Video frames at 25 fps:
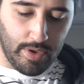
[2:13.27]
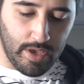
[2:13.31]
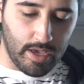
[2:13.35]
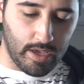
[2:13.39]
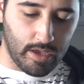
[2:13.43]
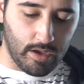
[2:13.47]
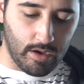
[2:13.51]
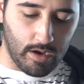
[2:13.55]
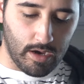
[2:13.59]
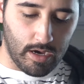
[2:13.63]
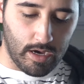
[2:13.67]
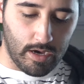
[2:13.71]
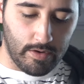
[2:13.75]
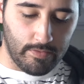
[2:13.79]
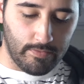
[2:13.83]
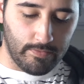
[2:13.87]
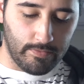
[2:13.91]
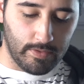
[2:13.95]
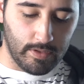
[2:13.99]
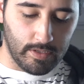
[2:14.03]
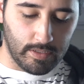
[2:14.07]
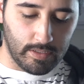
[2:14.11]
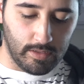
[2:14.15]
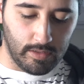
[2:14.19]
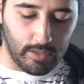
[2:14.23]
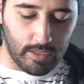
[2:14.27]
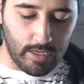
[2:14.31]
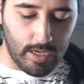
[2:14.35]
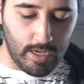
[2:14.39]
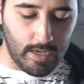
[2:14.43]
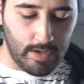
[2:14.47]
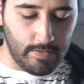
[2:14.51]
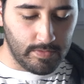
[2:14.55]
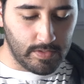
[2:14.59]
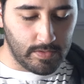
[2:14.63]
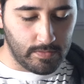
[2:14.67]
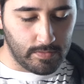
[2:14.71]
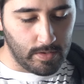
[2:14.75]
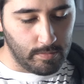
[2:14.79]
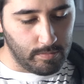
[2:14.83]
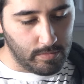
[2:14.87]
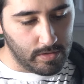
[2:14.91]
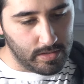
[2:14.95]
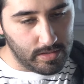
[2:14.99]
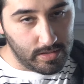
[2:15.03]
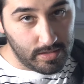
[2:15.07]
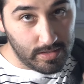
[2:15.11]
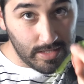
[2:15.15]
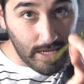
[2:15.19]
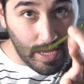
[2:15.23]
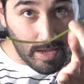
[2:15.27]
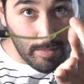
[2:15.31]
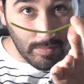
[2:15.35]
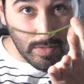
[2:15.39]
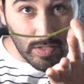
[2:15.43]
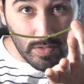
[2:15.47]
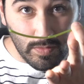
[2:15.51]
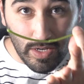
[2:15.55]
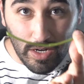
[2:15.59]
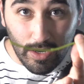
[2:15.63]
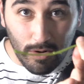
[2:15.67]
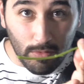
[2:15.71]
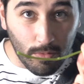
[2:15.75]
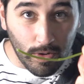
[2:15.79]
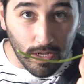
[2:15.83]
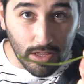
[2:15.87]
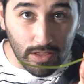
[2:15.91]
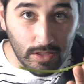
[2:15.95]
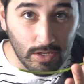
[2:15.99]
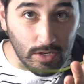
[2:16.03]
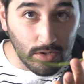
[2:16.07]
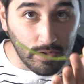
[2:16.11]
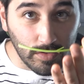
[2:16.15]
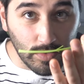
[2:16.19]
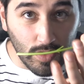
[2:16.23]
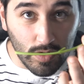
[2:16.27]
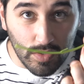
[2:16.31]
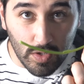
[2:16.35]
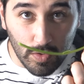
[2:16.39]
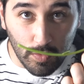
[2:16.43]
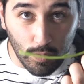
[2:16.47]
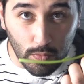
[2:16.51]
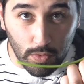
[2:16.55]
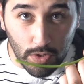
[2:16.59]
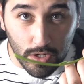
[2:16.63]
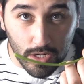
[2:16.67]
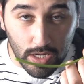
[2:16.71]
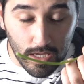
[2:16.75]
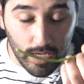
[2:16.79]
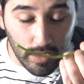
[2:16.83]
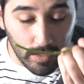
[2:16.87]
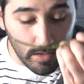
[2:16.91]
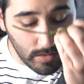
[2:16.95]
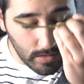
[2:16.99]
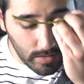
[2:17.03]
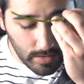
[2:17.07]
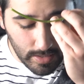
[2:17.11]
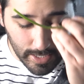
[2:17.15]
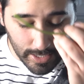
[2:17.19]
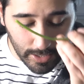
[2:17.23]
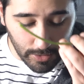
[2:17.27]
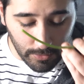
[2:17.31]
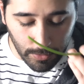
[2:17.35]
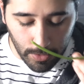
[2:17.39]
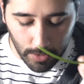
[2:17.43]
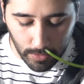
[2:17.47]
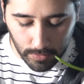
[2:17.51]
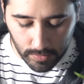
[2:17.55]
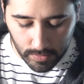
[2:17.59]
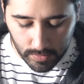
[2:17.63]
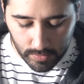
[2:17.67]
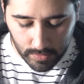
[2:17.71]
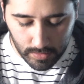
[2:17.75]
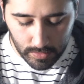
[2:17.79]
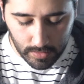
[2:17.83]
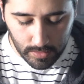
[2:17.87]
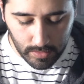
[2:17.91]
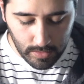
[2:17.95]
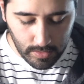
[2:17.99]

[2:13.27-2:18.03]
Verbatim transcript: Pick off the leaves from the stems. We don't want those. Those are woody and gross.